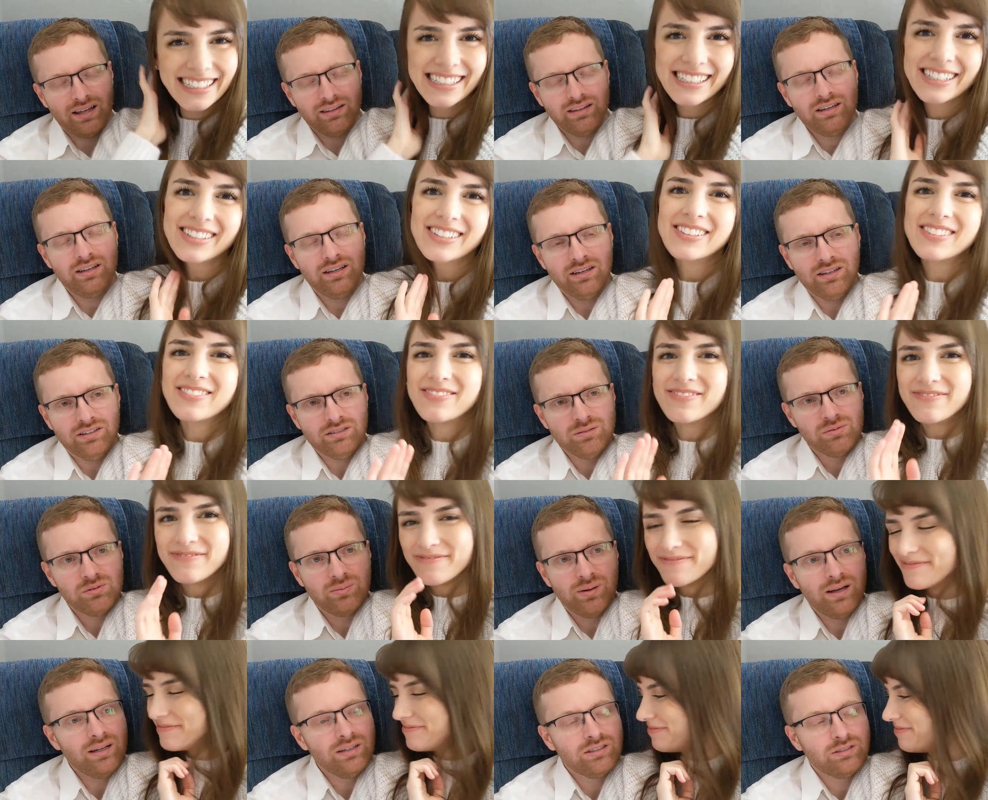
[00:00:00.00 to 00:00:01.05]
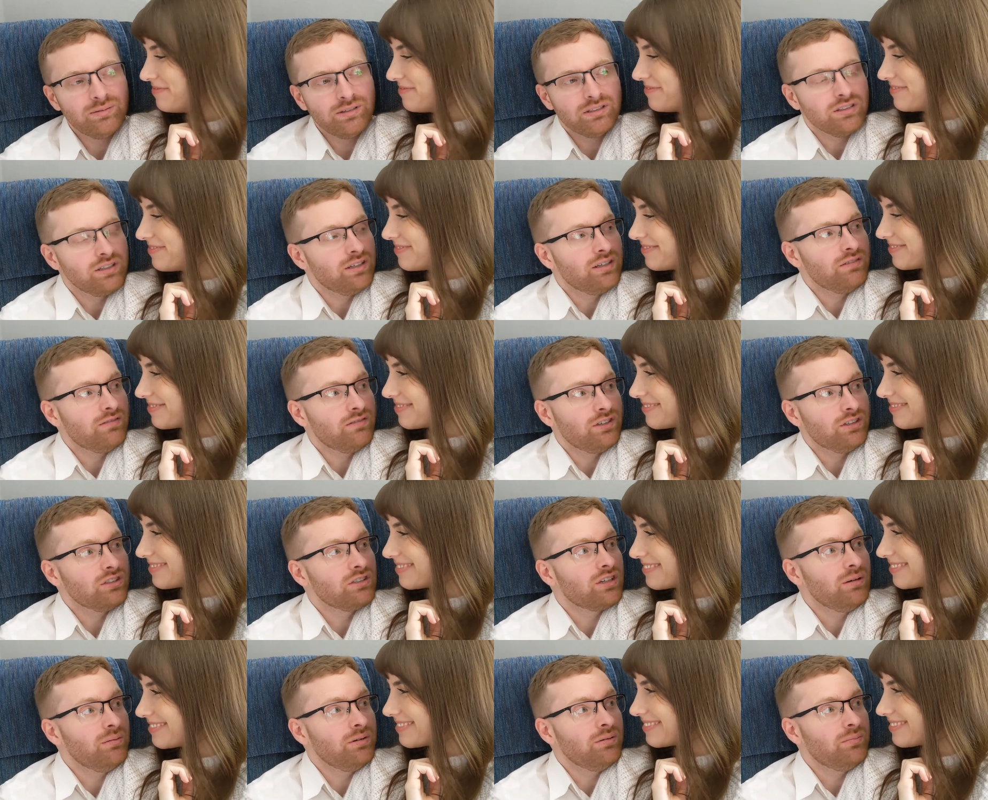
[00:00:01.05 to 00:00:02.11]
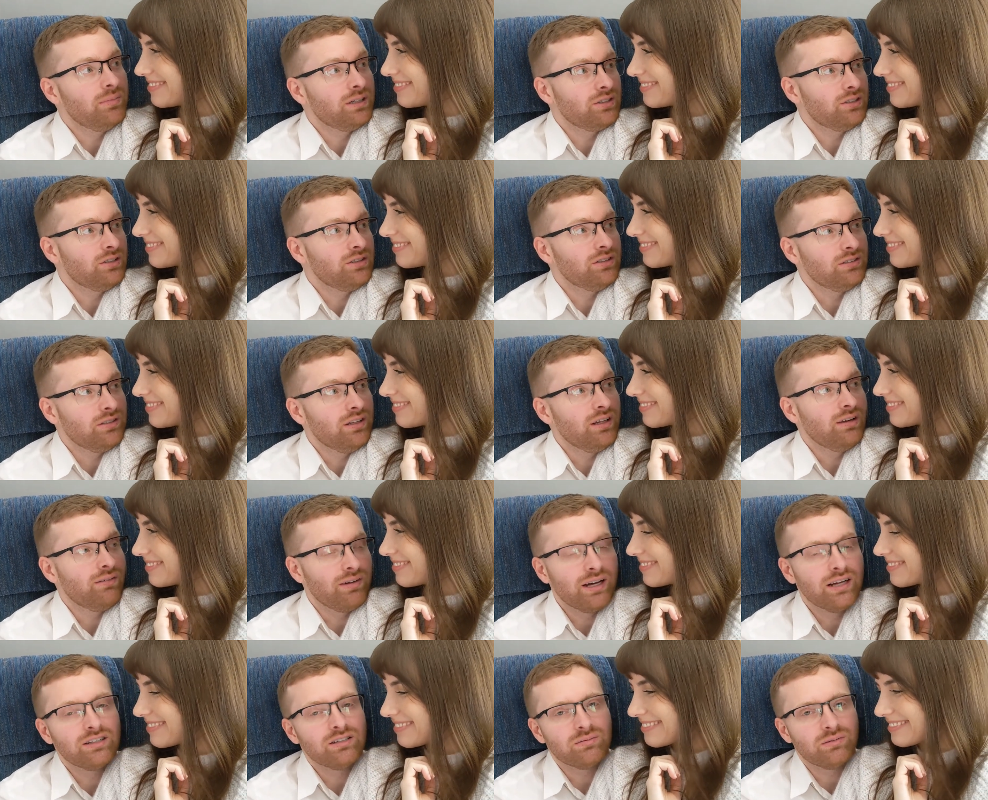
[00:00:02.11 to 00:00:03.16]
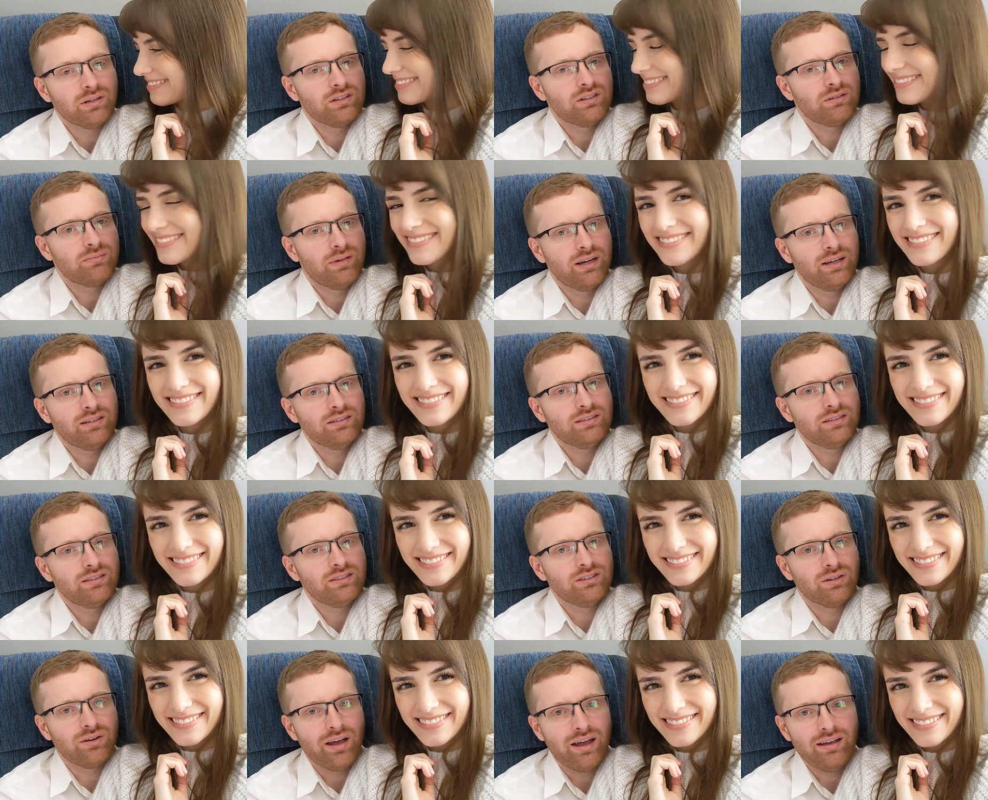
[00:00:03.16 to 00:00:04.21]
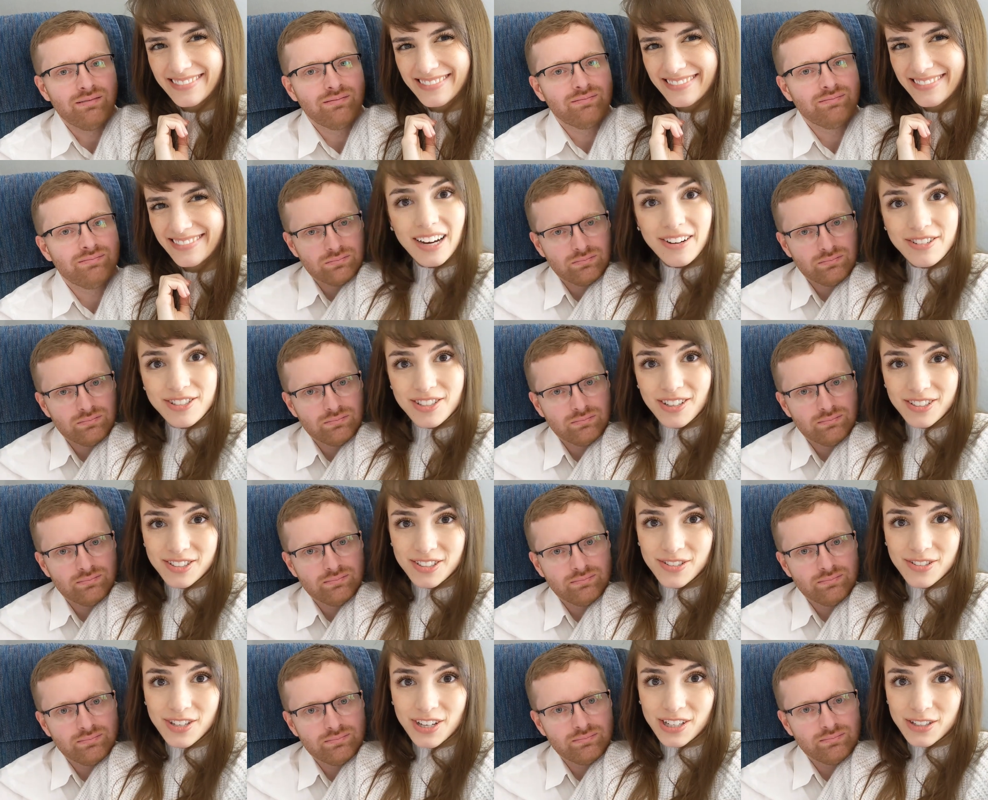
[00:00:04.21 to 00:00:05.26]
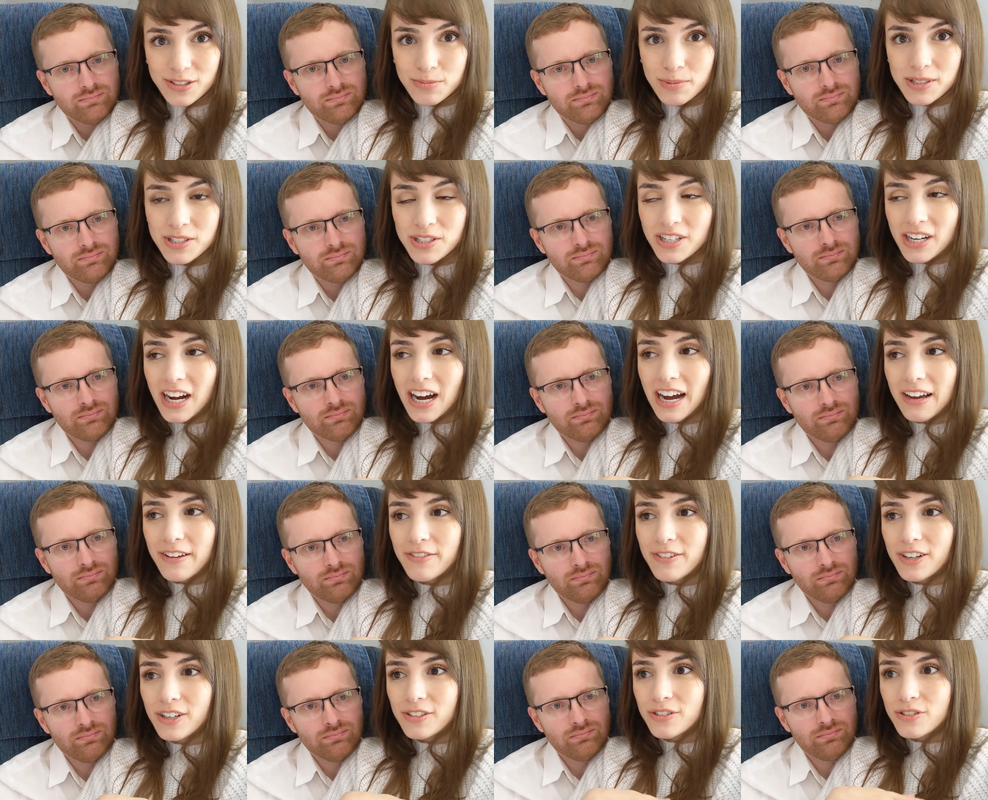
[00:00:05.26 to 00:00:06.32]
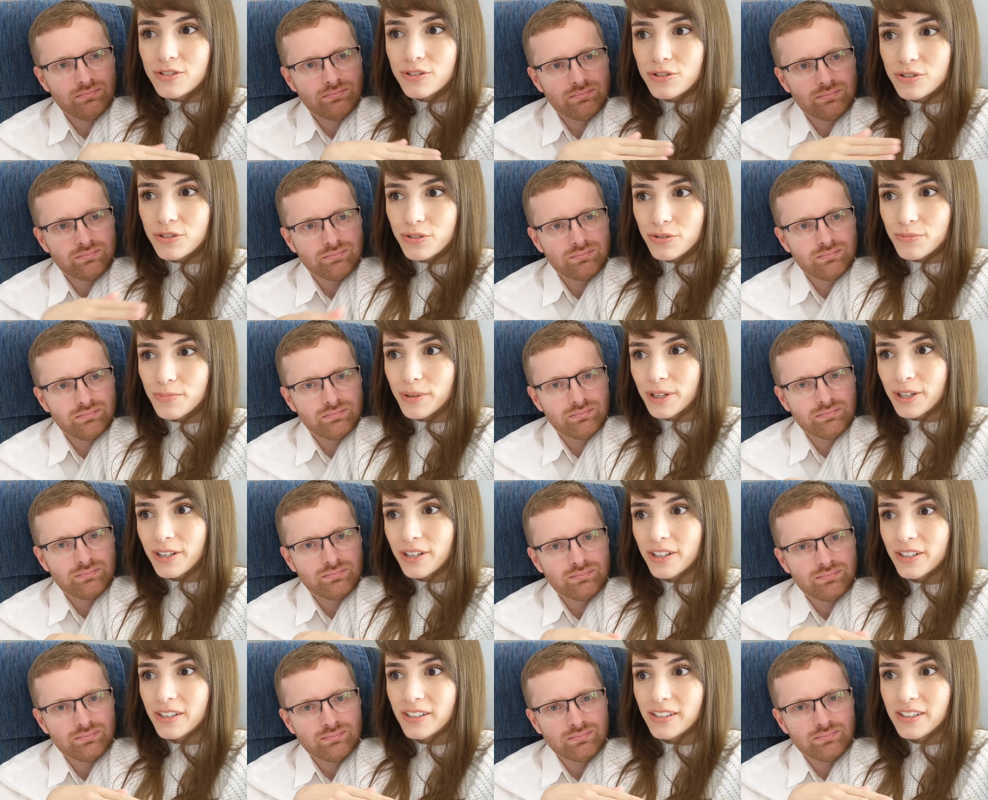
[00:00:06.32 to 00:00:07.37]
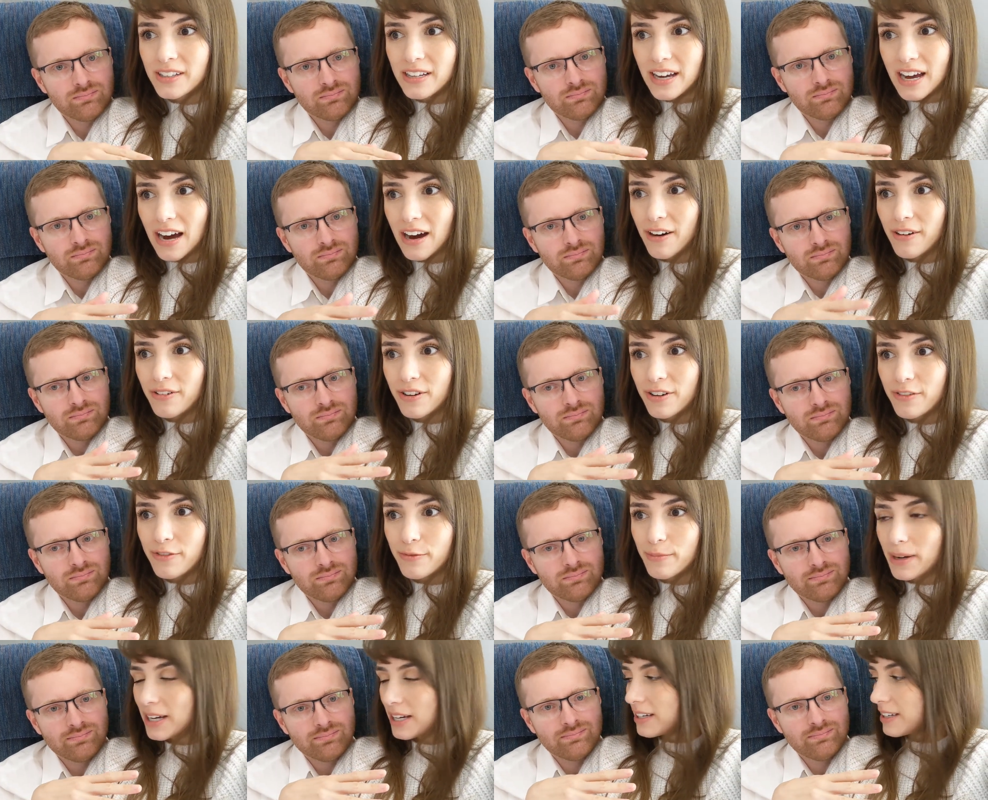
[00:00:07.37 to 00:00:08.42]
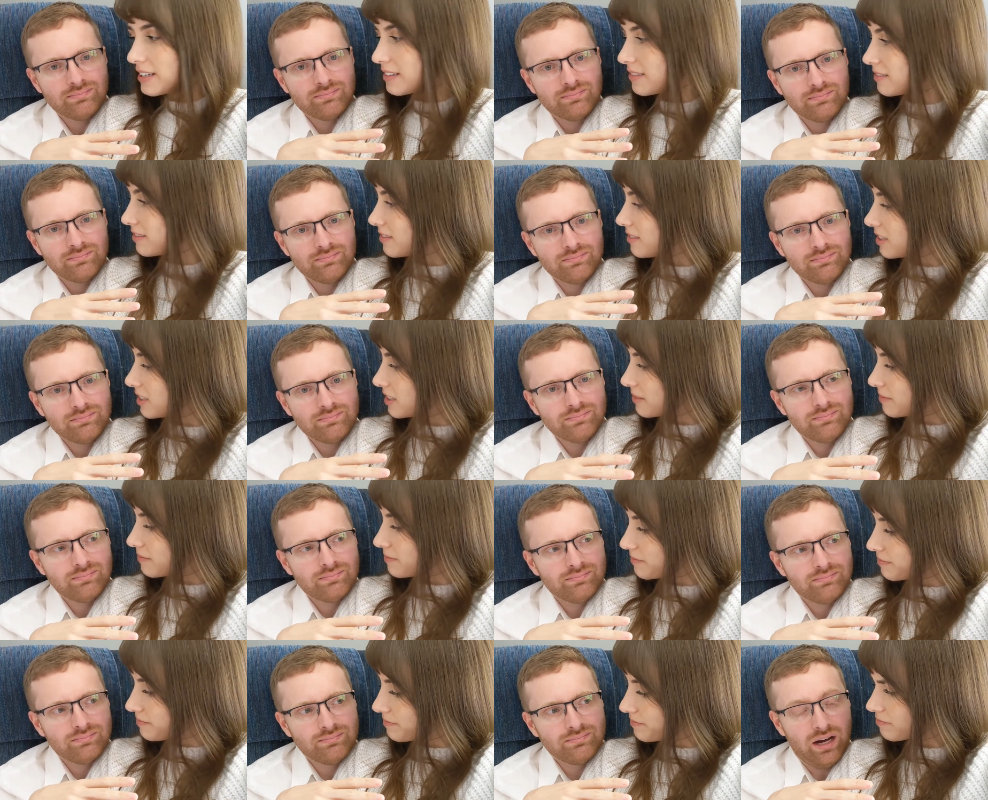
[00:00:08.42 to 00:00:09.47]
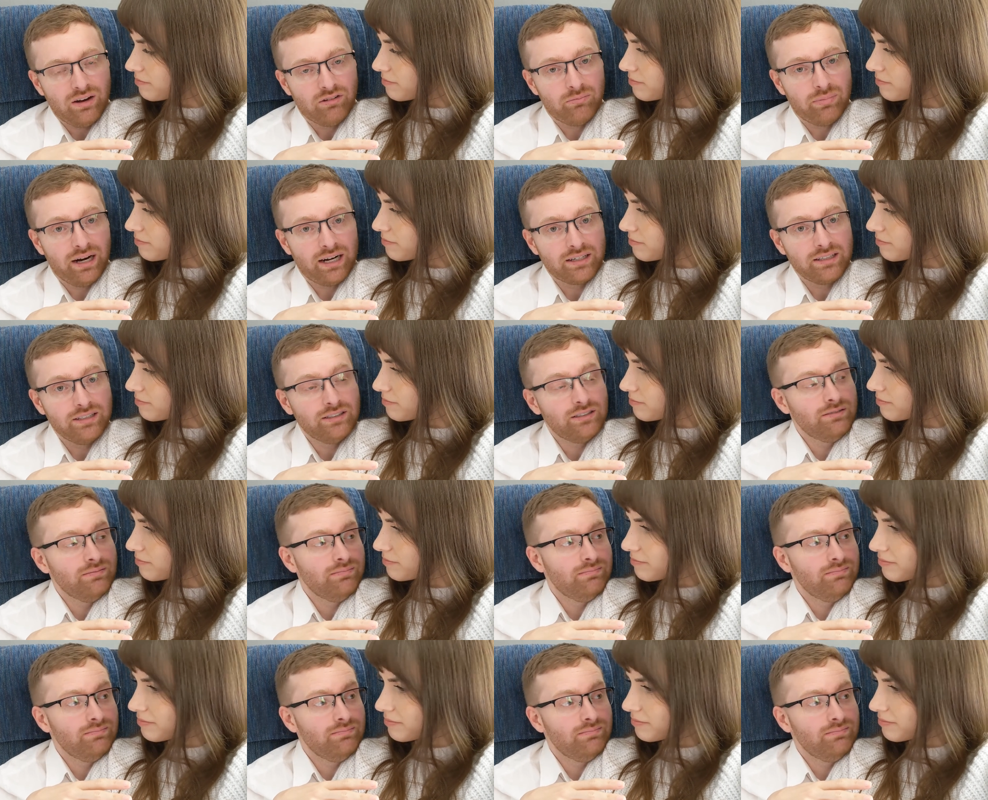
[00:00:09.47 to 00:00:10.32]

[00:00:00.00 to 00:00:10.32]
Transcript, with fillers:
Speaker 1: I think
Speaker 2: he did some smiles, especially the first couple pictures. I think we got some good mm-hmm. smiles. It's okay.
Speaker 1: I was also telling Spencer I felt super out of my um, out of practice.